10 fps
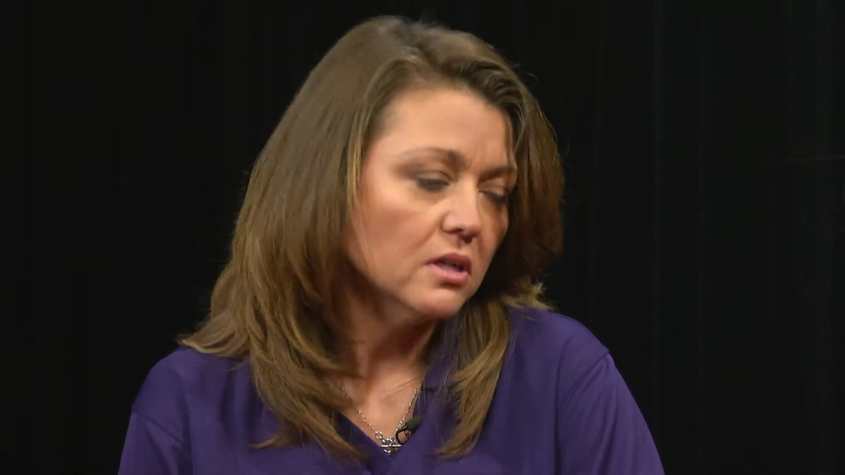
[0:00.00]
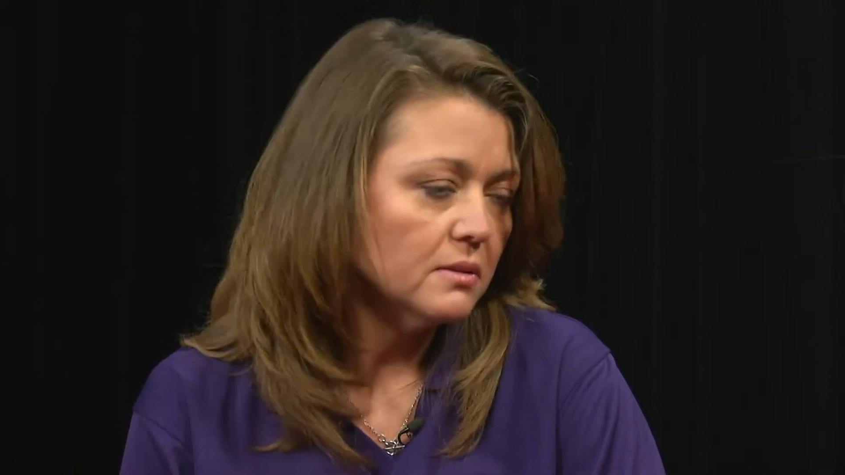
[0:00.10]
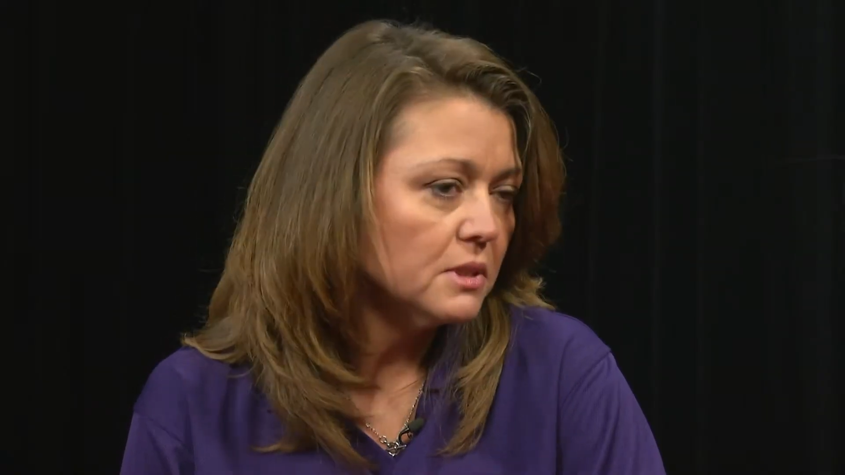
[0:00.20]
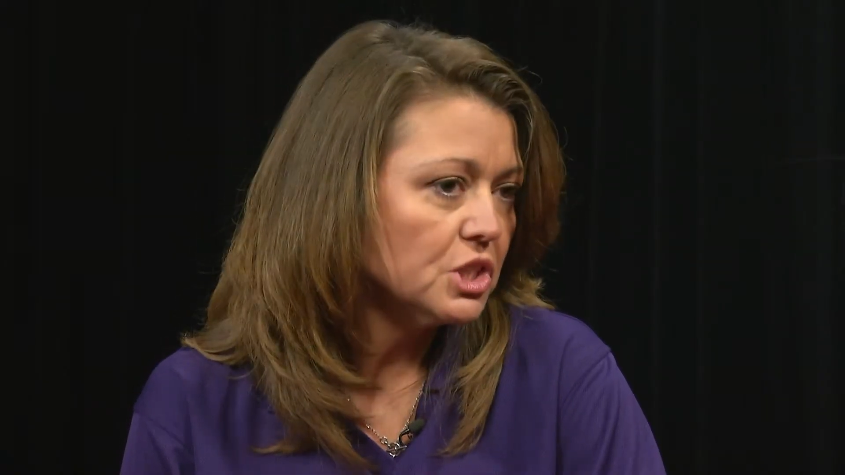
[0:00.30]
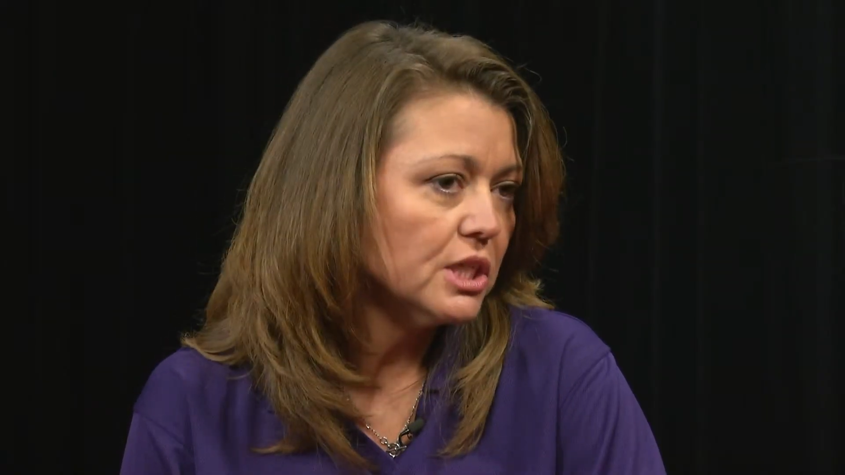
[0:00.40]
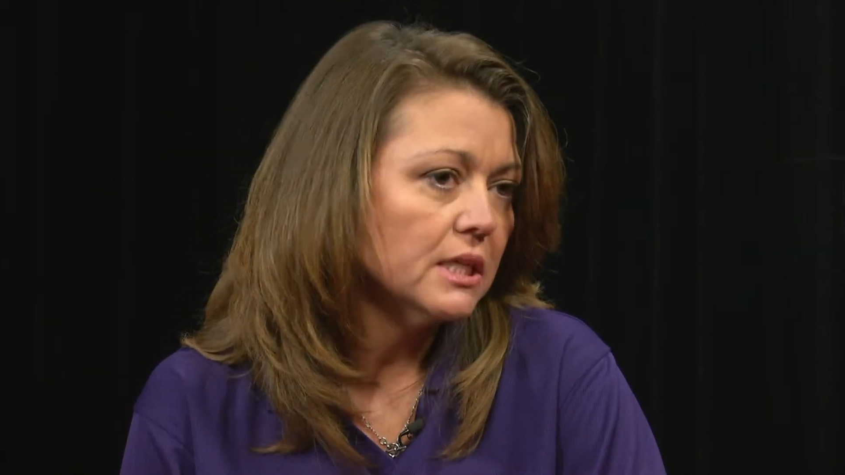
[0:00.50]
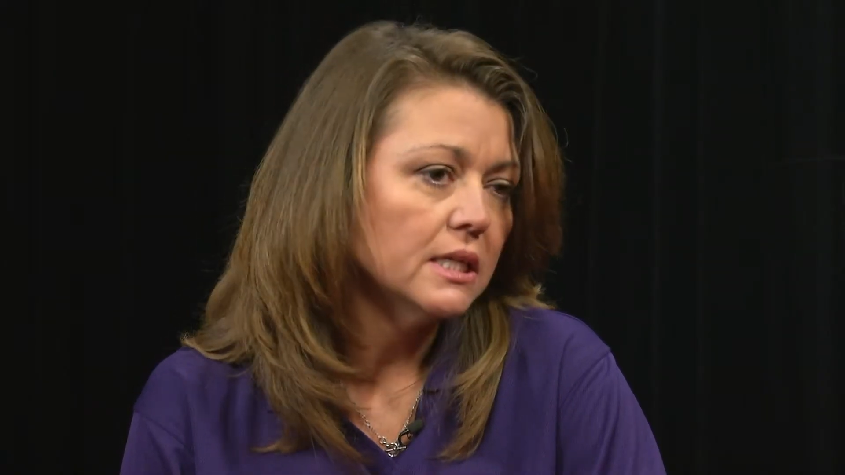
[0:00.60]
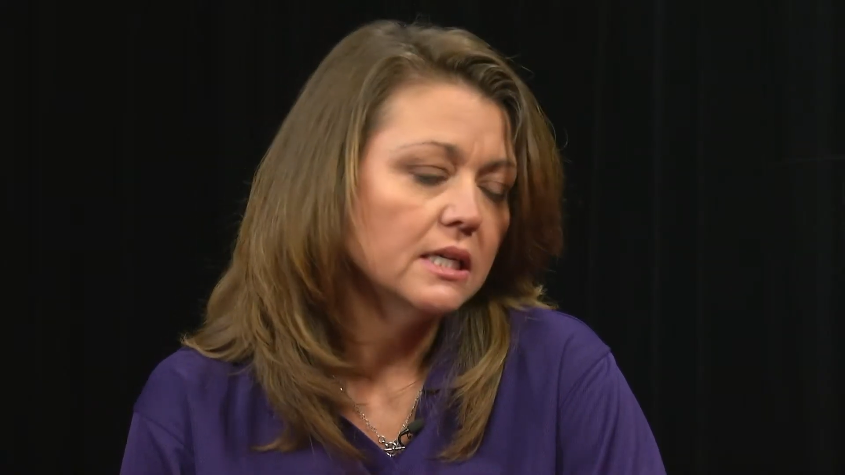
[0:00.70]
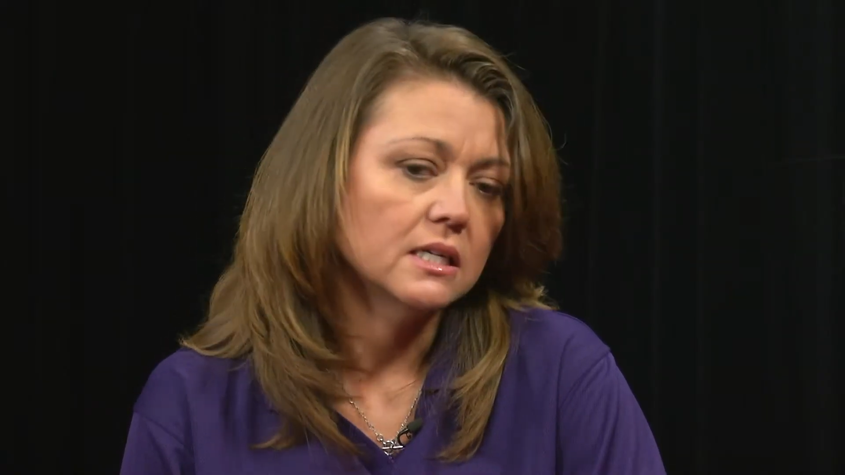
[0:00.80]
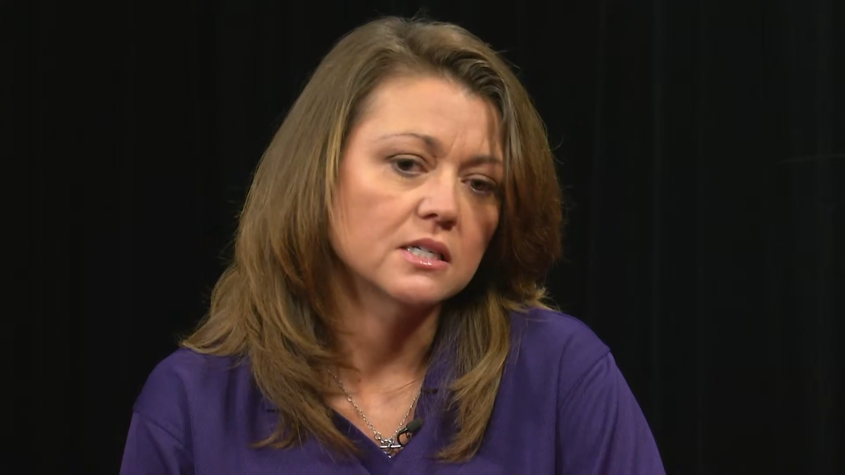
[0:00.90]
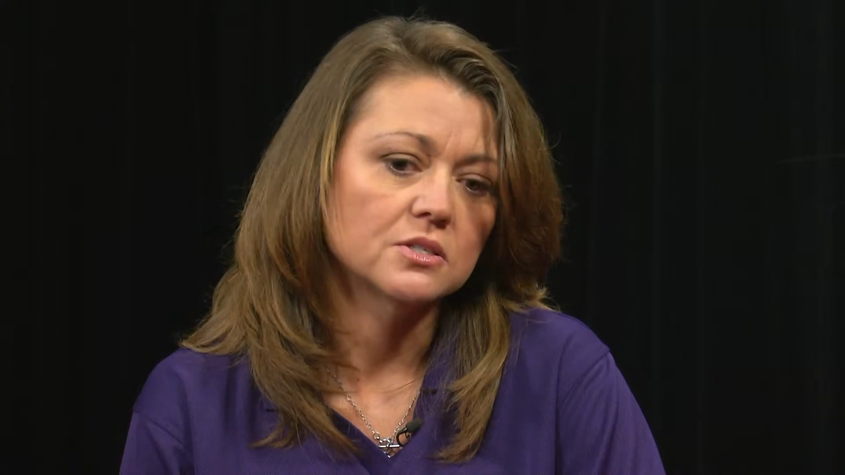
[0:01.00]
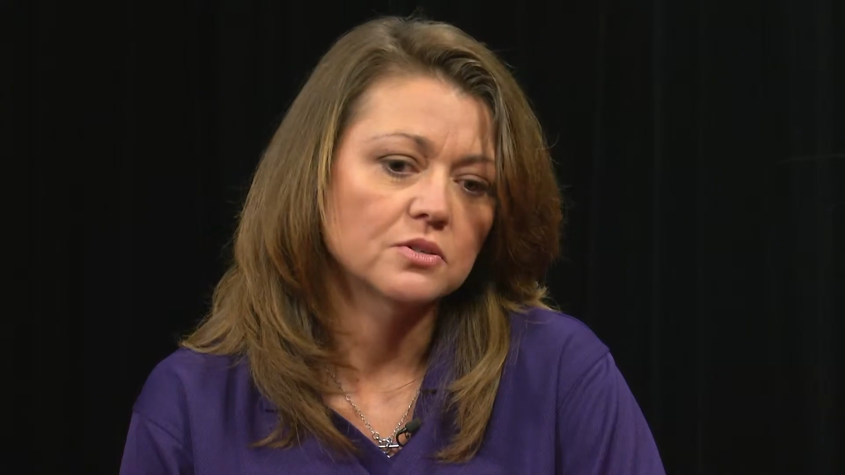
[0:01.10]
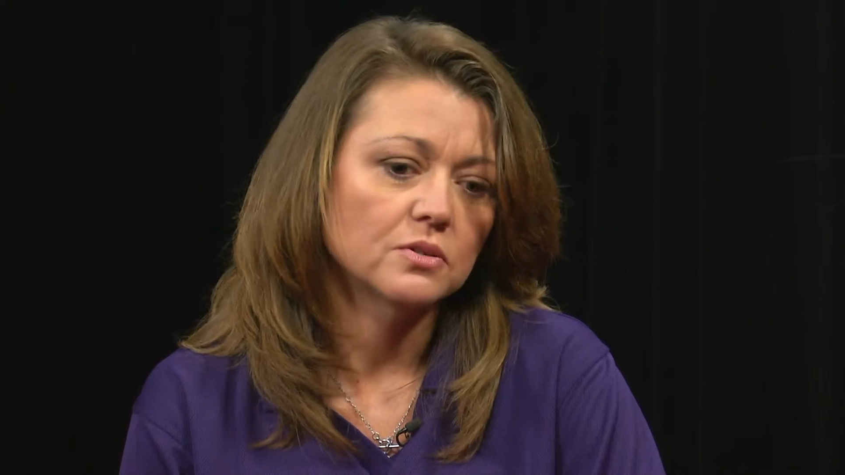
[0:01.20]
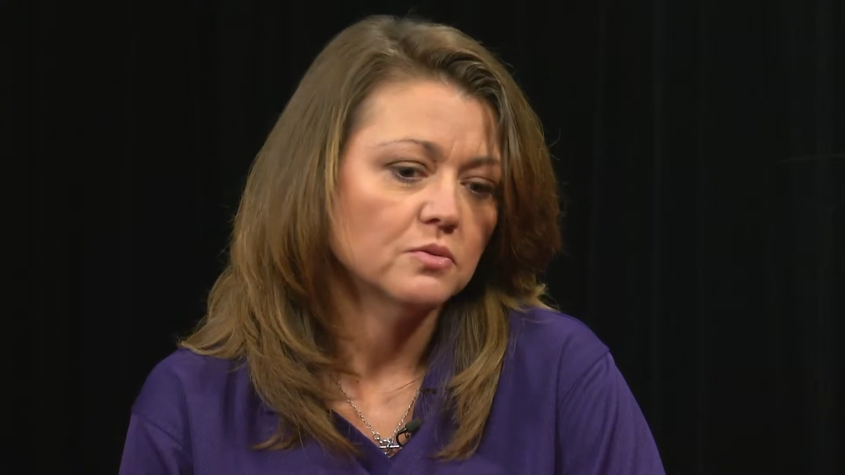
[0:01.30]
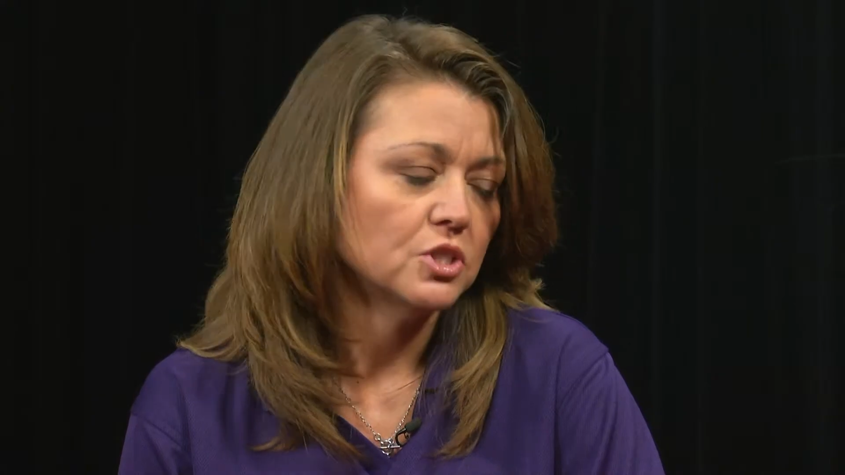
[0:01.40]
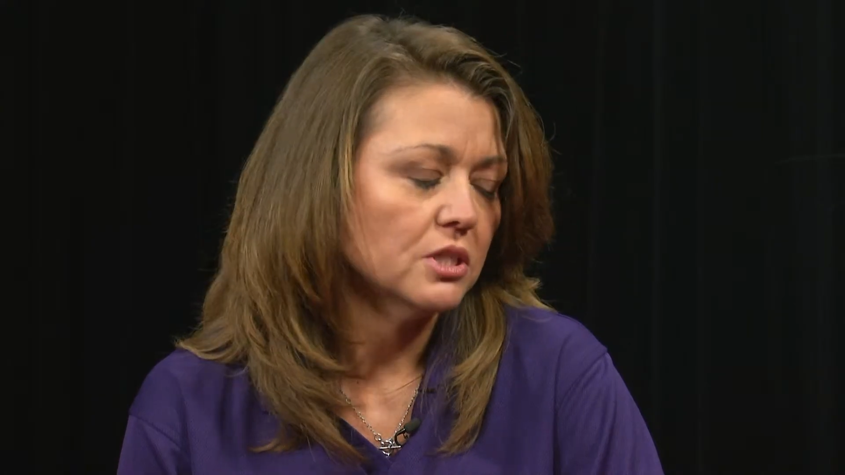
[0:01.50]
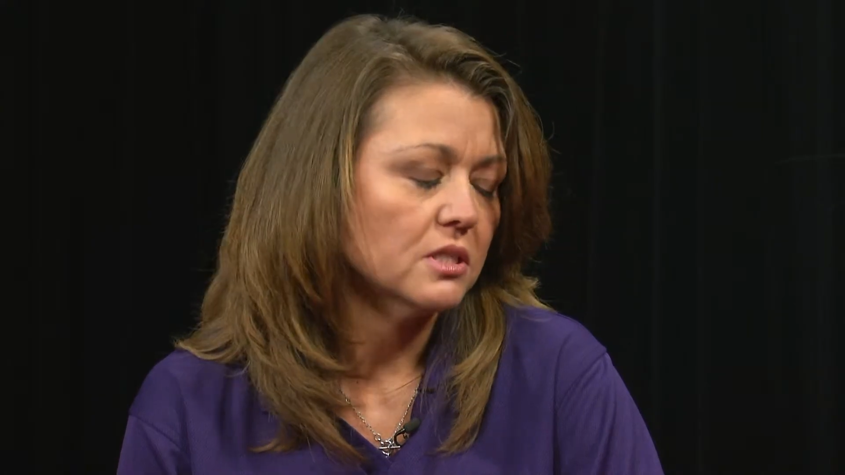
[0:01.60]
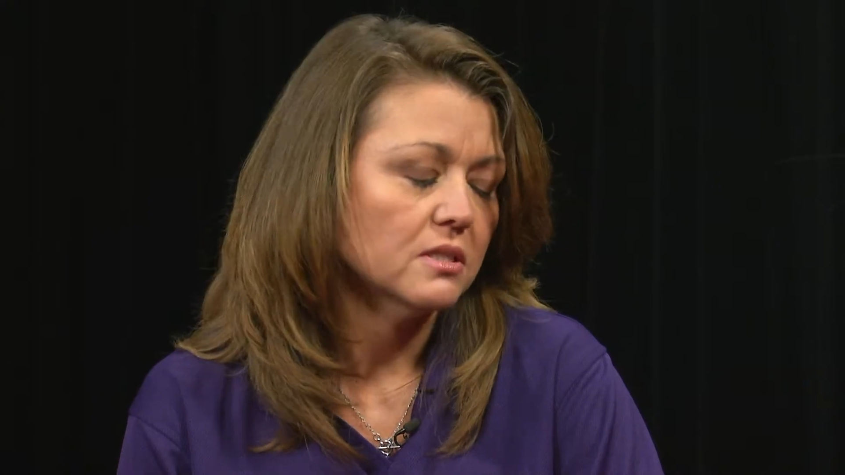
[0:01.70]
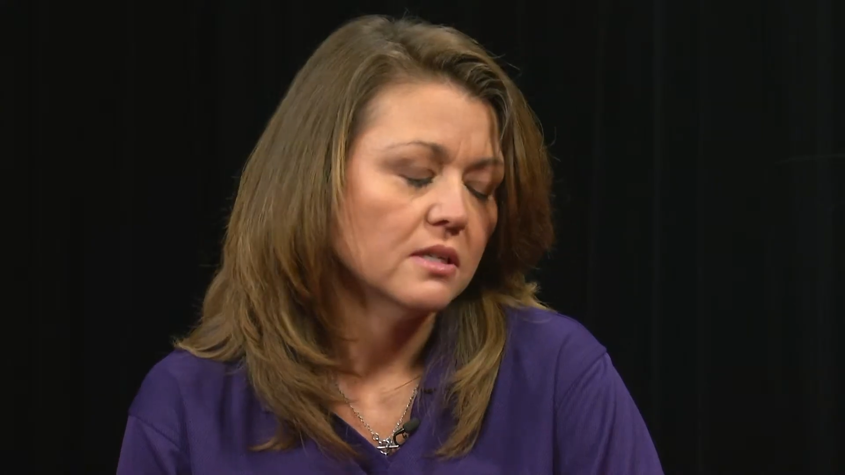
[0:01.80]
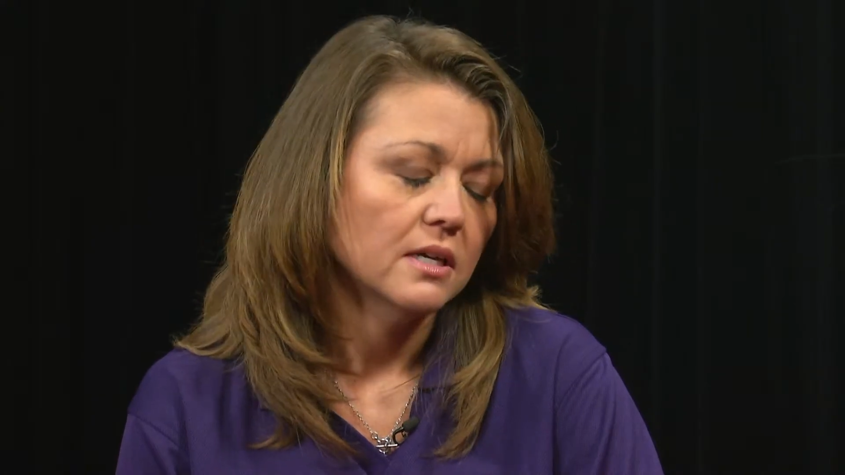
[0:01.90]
commission is just,